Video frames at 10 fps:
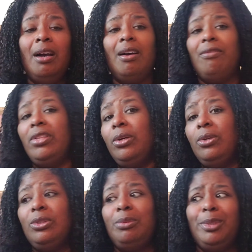of
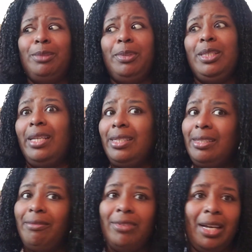those, but spend less
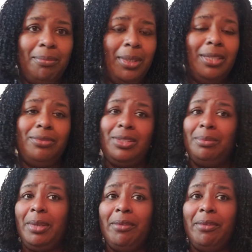than $5 for some